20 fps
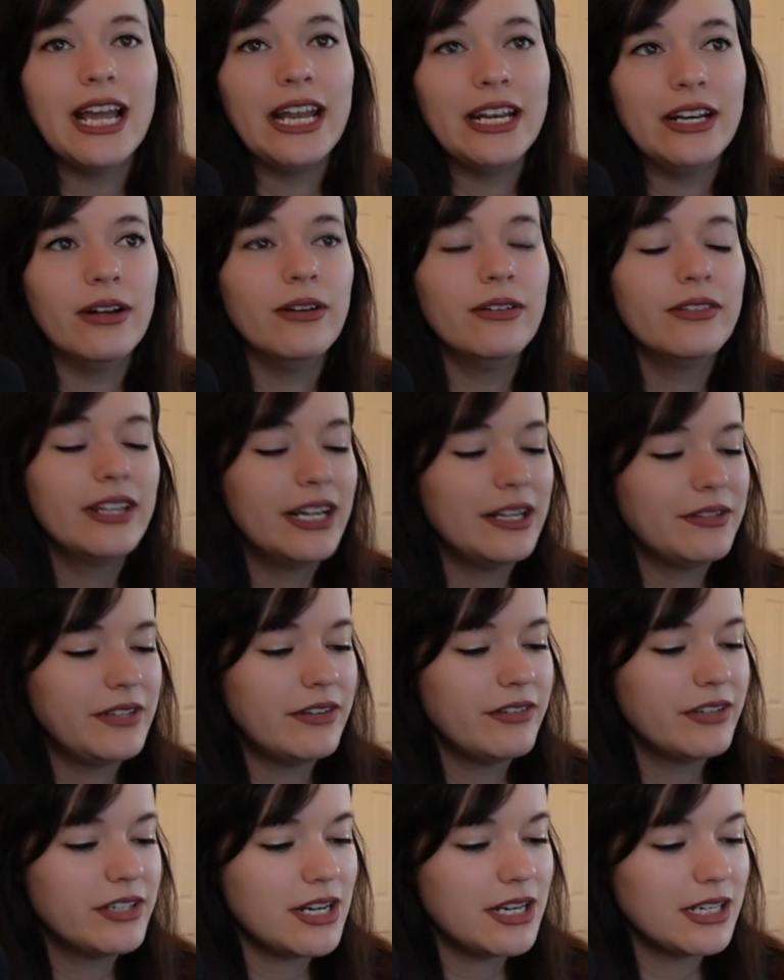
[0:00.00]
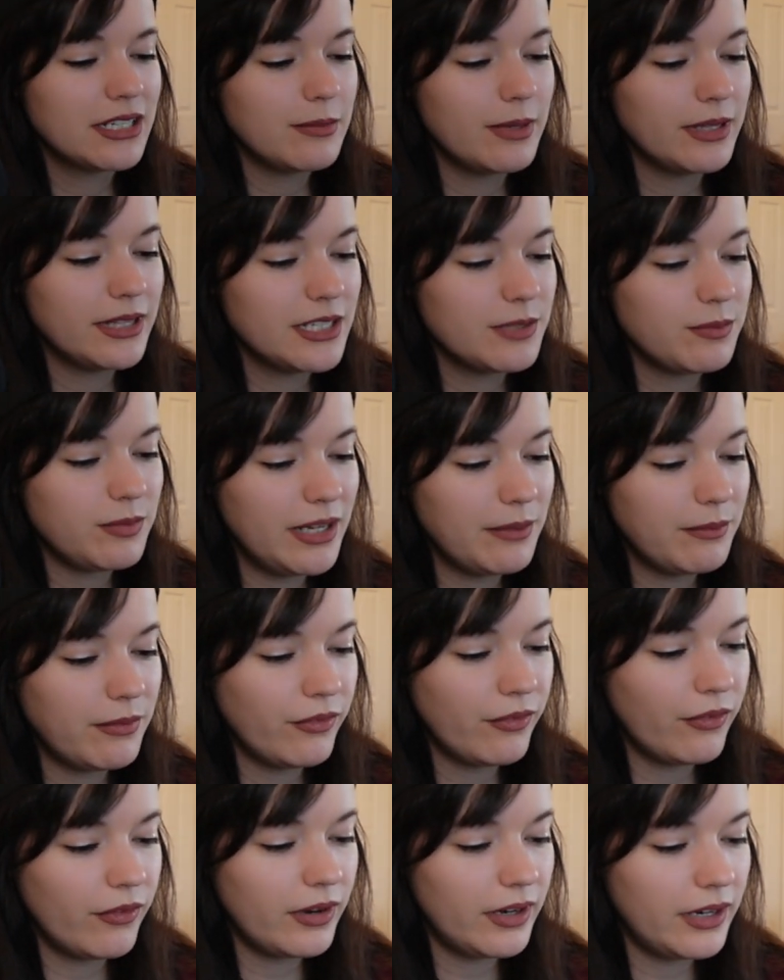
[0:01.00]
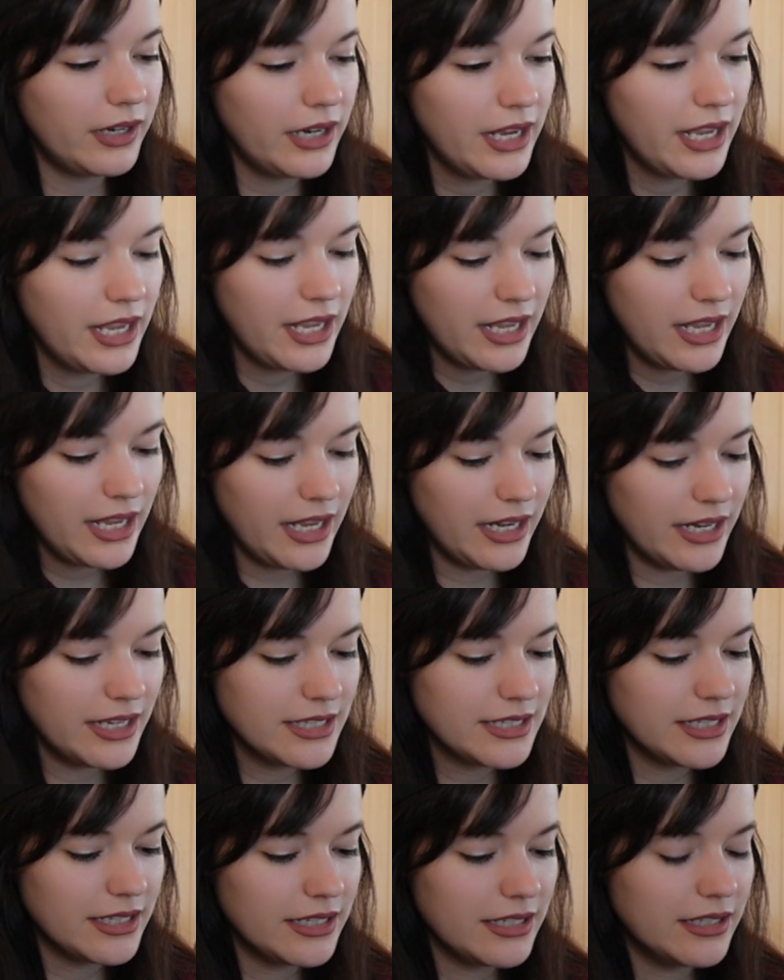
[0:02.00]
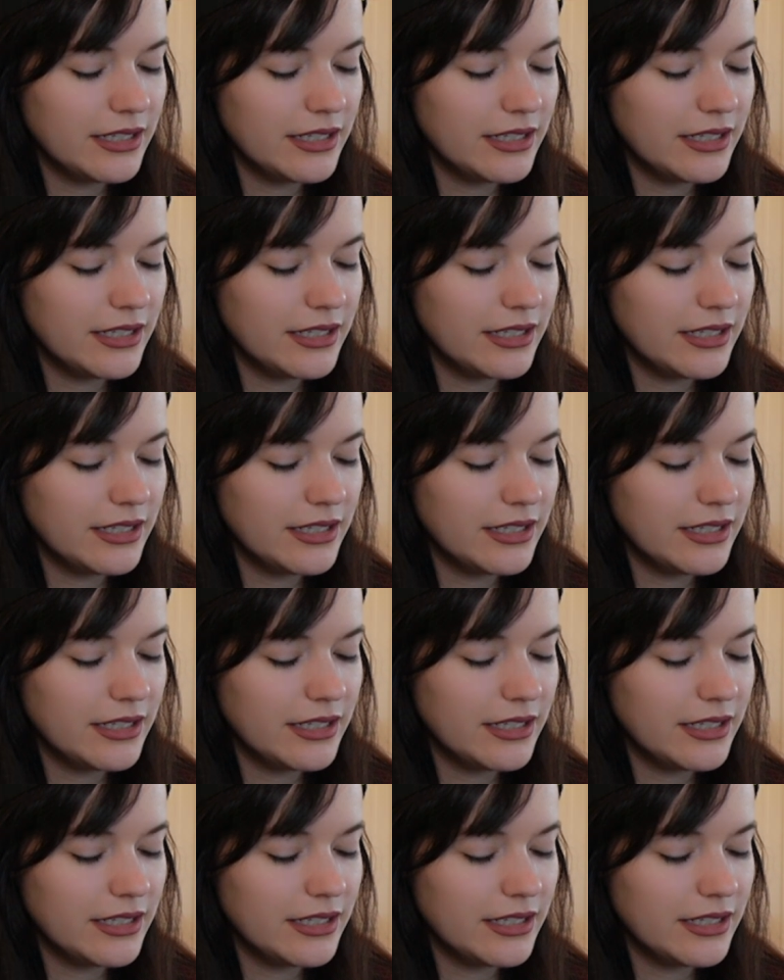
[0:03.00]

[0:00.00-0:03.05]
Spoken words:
know that I've never talked about this plant before, and it's